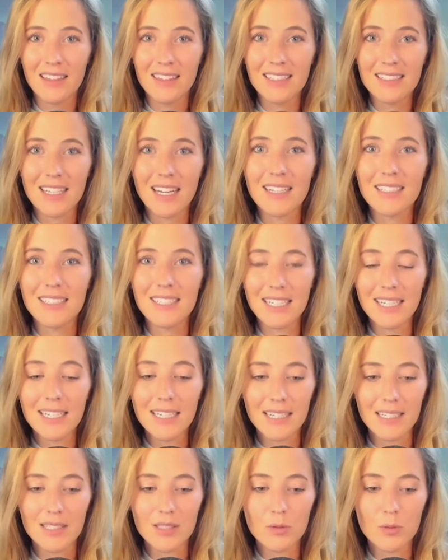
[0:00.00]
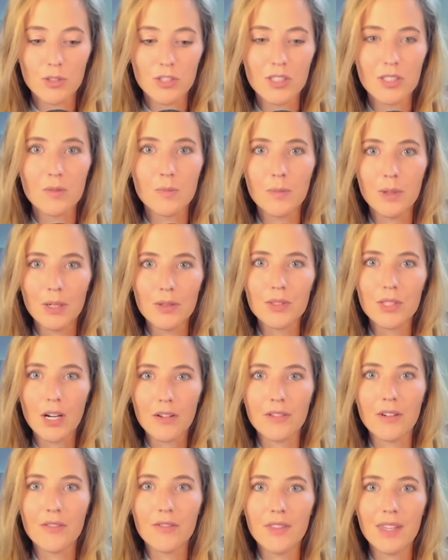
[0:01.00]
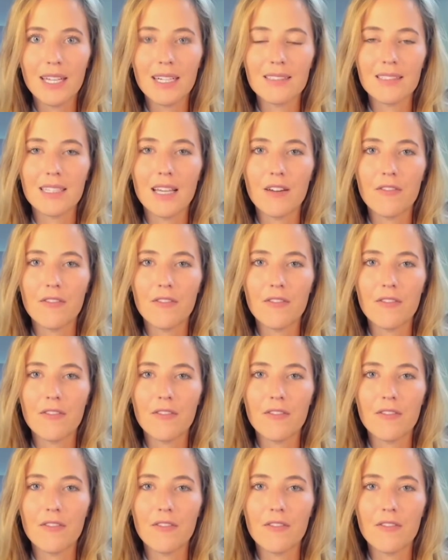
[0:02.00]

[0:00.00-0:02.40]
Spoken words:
These ideas were just built off of things